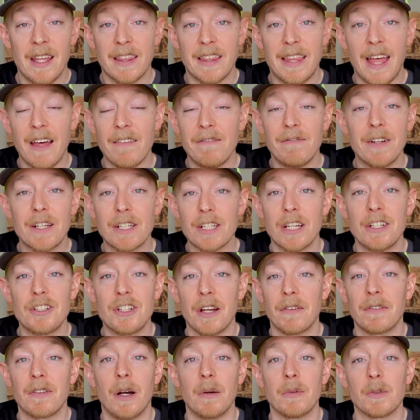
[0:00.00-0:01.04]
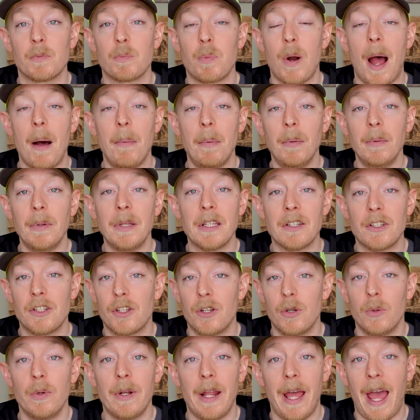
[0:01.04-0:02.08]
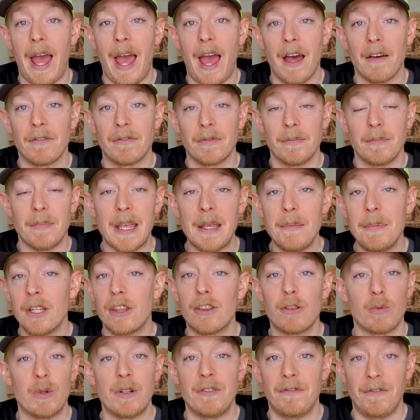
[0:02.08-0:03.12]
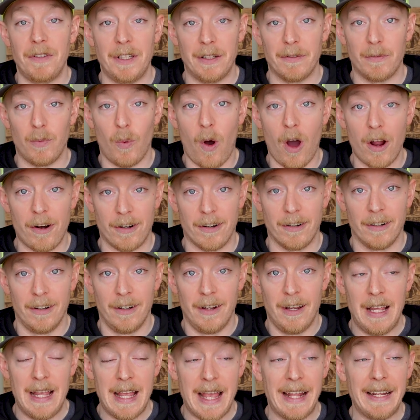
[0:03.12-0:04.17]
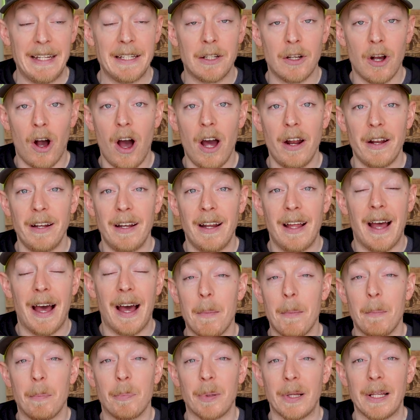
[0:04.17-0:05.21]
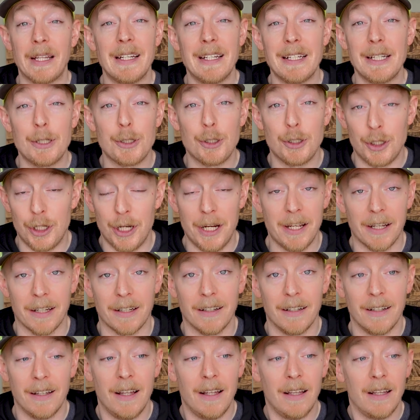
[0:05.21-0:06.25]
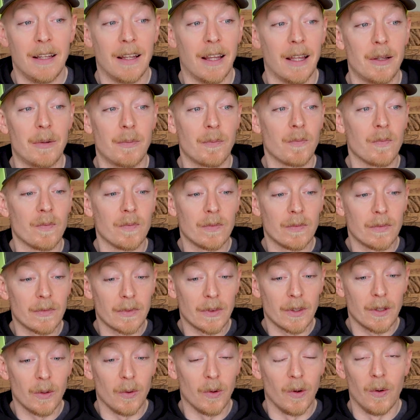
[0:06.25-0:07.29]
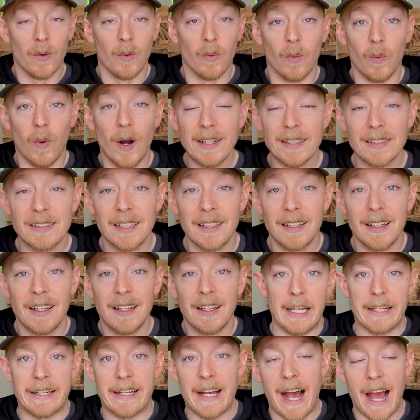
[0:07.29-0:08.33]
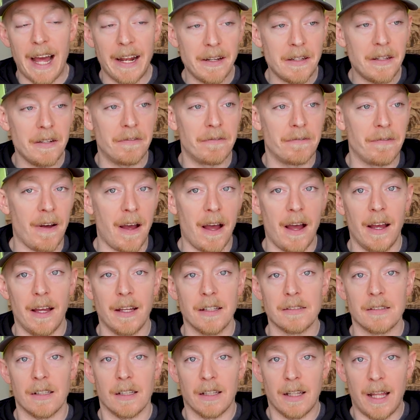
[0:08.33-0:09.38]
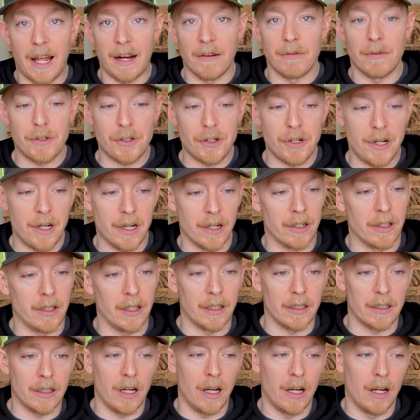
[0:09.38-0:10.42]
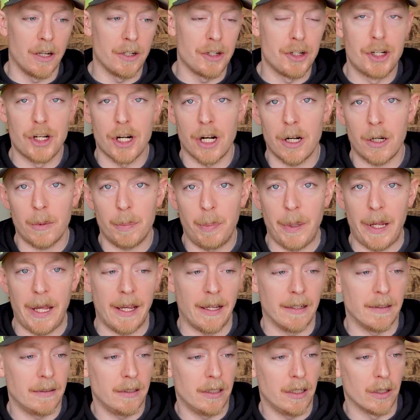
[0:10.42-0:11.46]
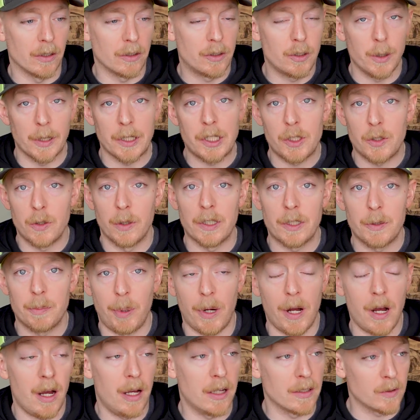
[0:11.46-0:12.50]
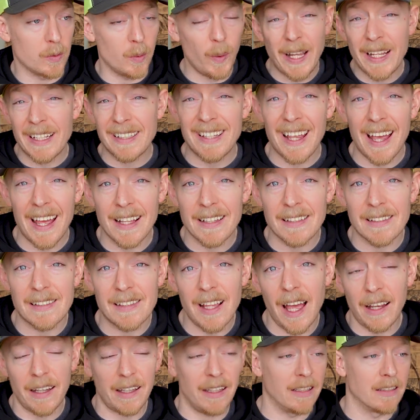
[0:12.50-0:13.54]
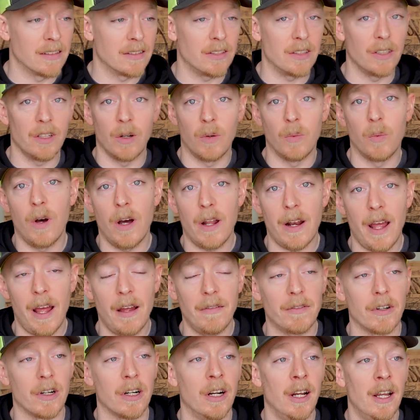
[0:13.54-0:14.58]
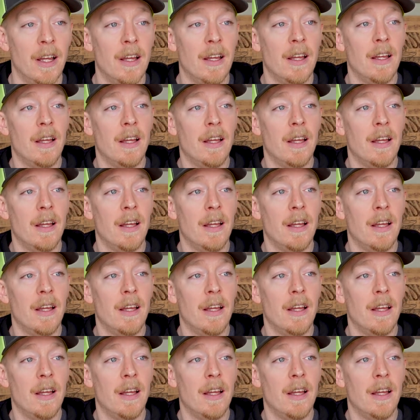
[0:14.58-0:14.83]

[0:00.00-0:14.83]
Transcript: that fish that Jeff caught was probably in 2.5, maybe 3 feet of water, and he caught it a bladed jig. Like, what? It kind of defies a lot of what you hear. You're like, jerk bait, you know, twitch, pause, wait 10 seconds, you know, whatever.